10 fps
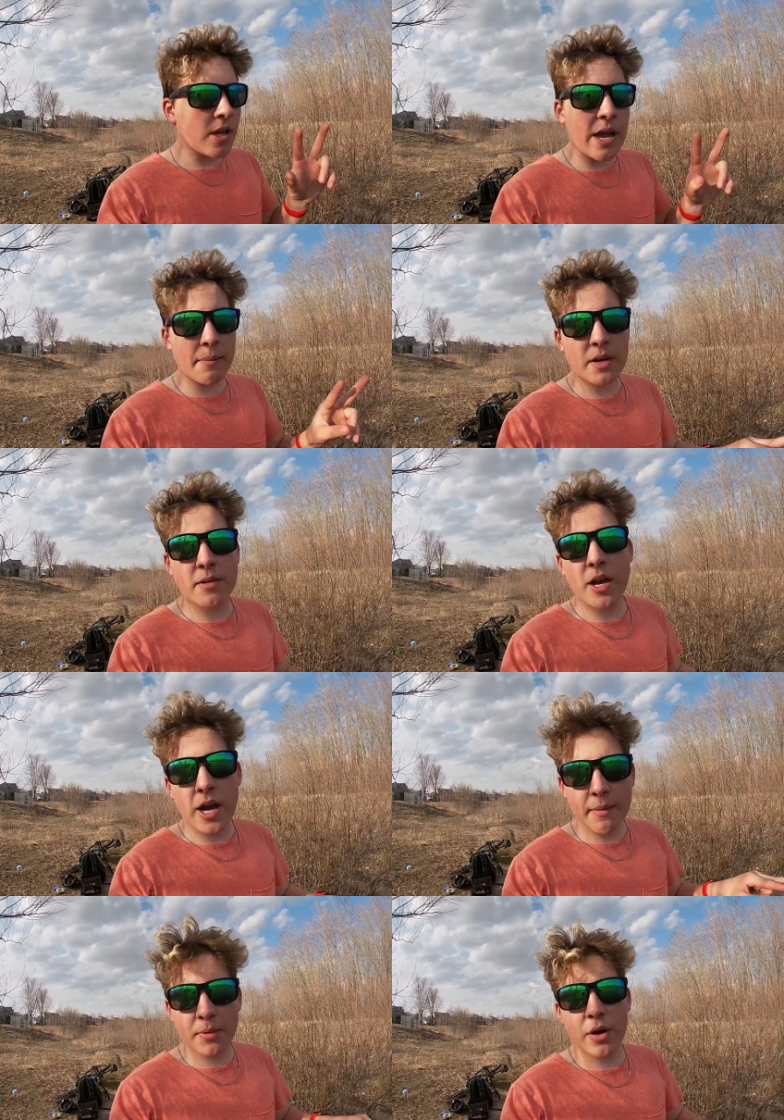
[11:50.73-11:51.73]
I'm gonna be
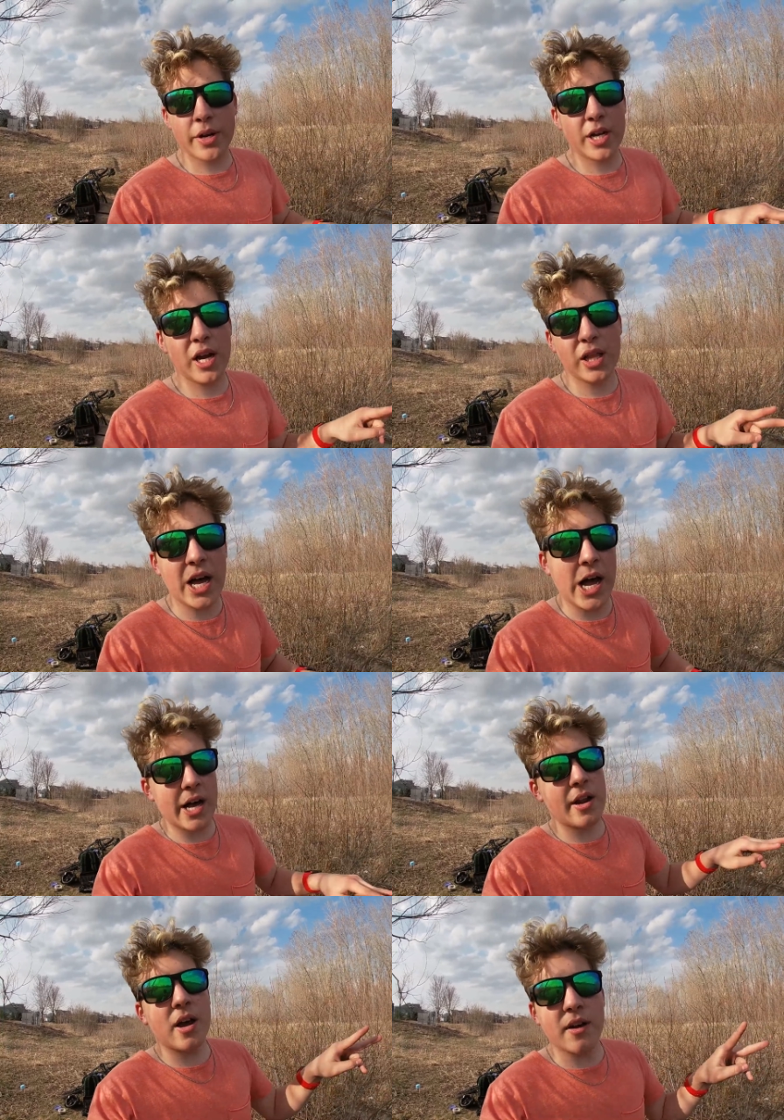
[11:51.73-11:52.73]
uploading a
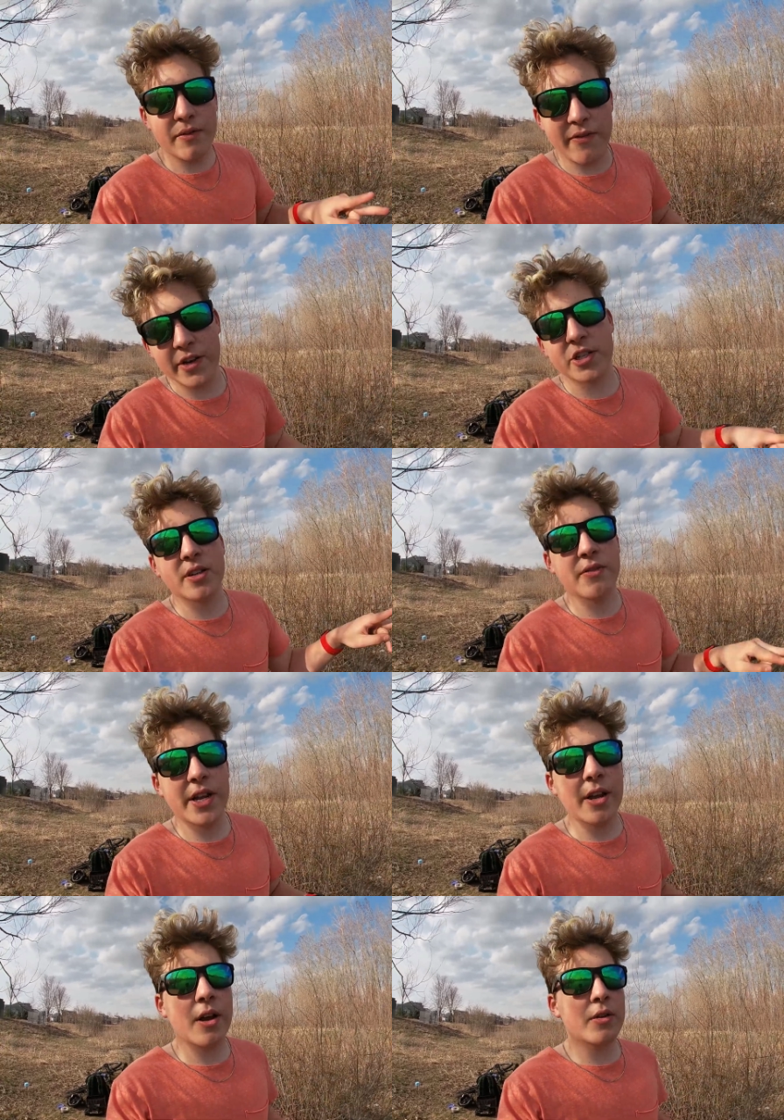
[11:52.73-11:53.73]
lot of fishing
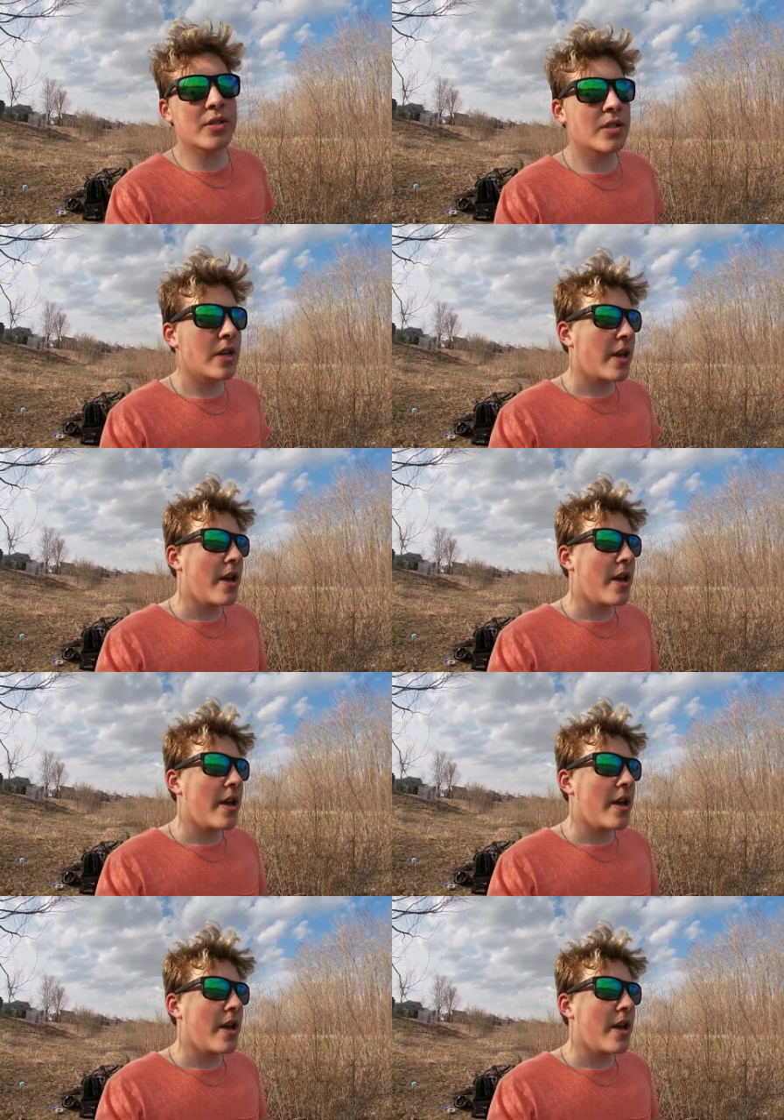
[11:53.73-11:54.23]
videos